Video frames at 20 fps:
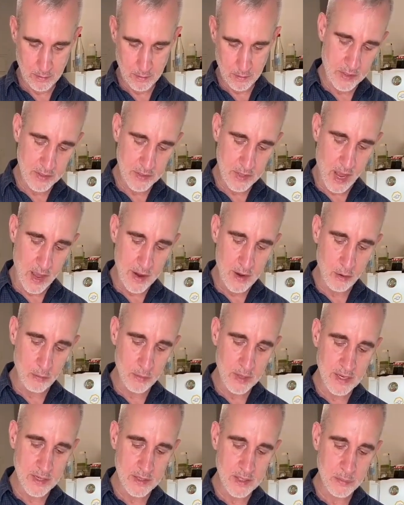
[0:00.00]
Because I
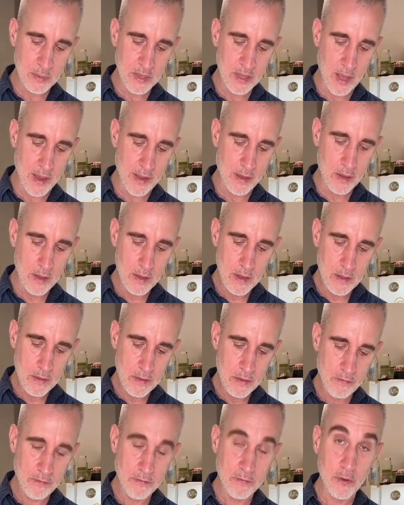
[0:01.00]
don't need it to be like
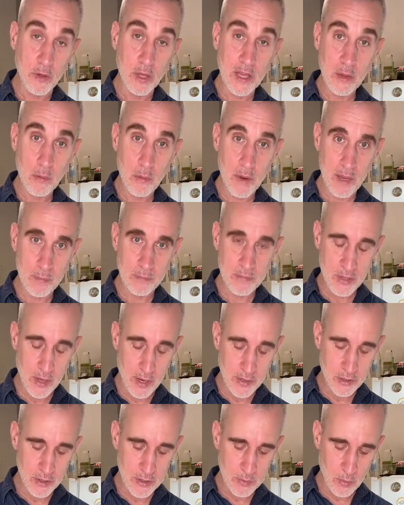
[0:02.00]
fully whipped.
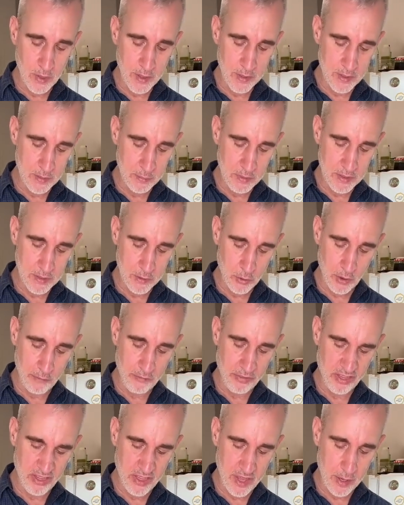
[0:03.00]
I just want it to be sort of
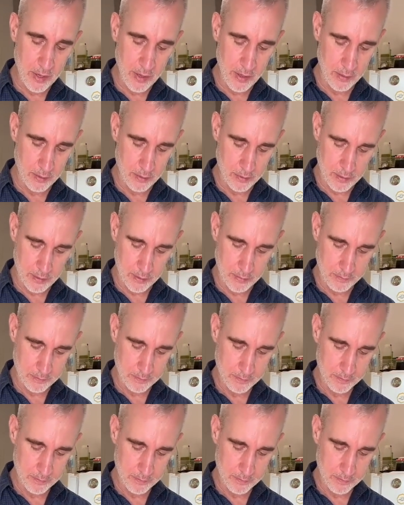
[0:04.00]
thickened.